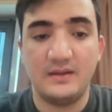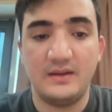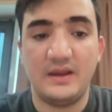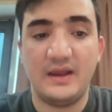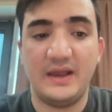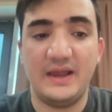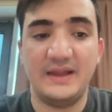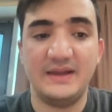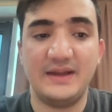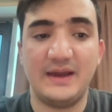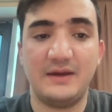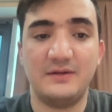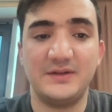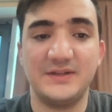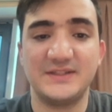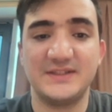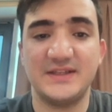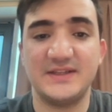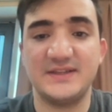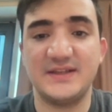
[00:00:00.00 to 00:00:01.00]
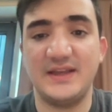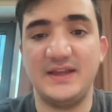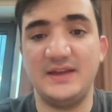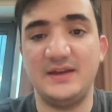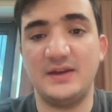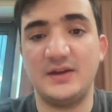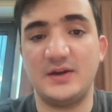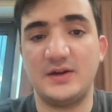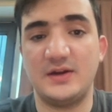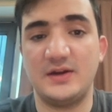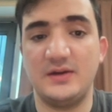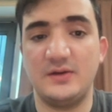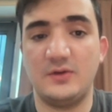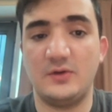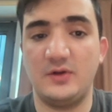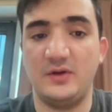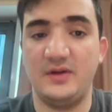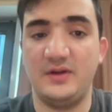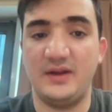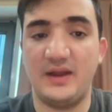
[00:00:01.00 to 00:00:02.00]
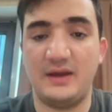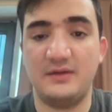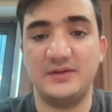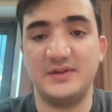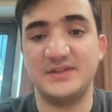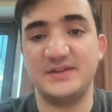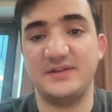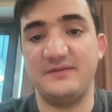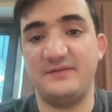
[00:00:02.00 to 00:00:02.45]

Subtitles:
And how does this hinder, and how does it